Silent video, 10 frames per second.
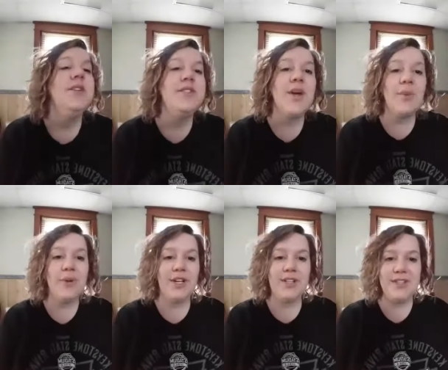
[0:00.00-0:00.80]
So,
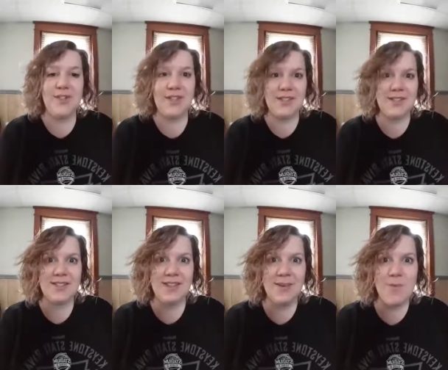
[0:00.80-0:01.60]
we're going to do this
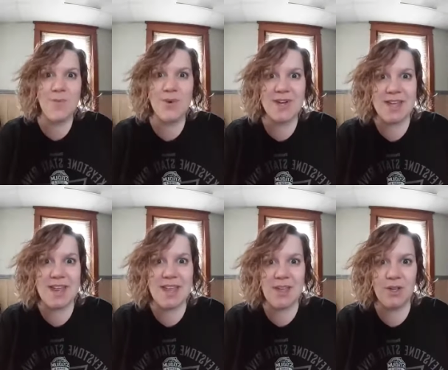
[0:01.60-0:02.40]

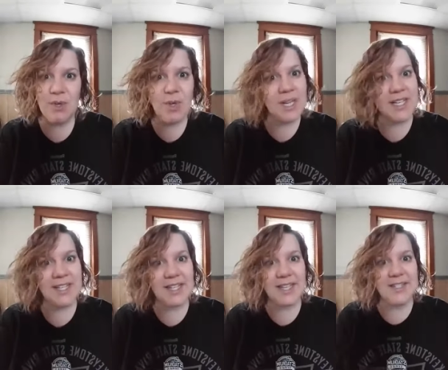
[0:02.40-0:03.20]
pretty
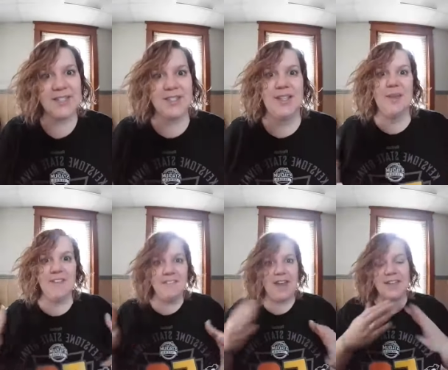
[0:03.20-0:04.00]
quickly. So, this is going to be
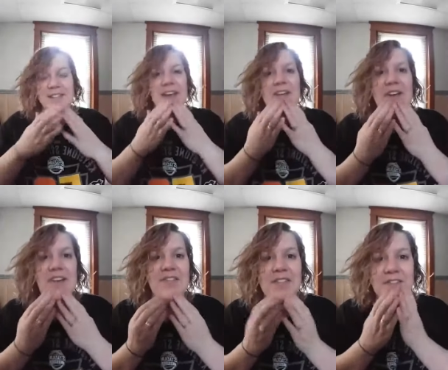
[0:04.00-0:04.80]
a fast live. I
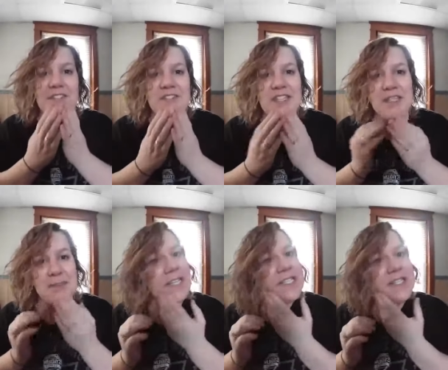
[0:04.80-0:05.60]
have like 15
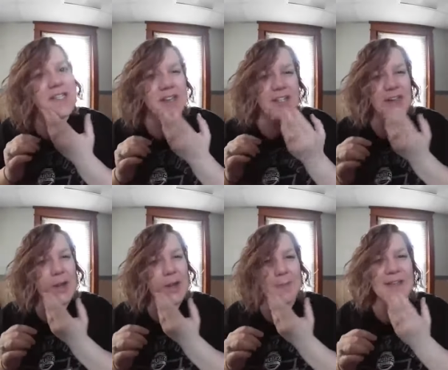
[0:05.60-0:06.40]
minutes,
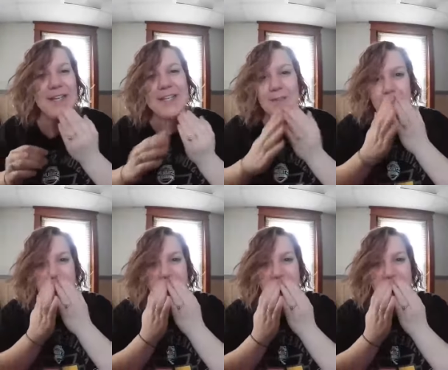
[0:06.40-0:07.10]
so I'd be good if I